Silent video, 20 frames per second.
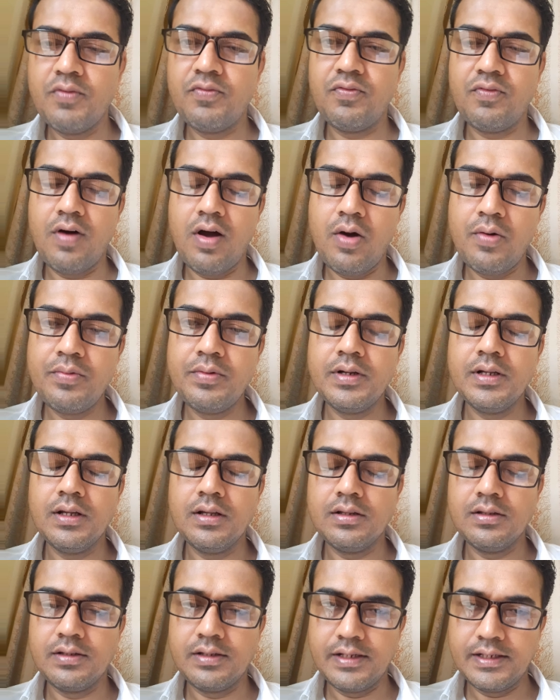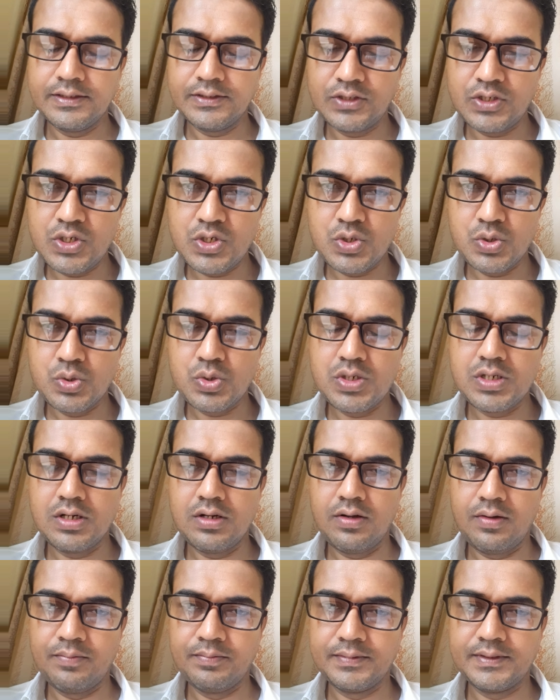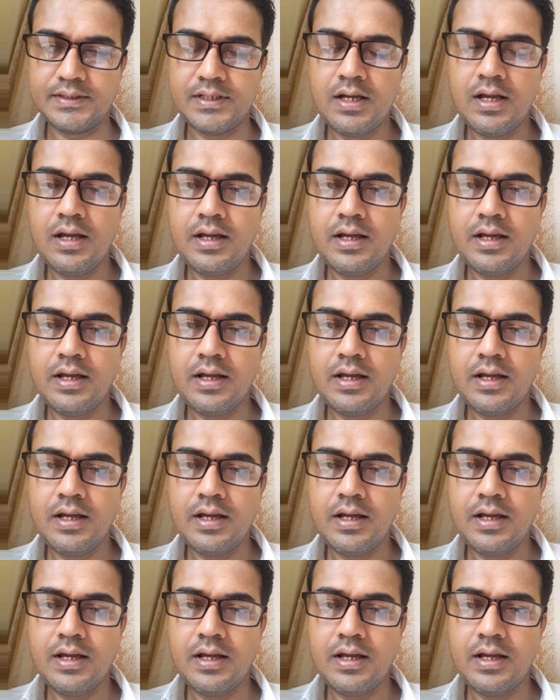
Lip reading: found these two terms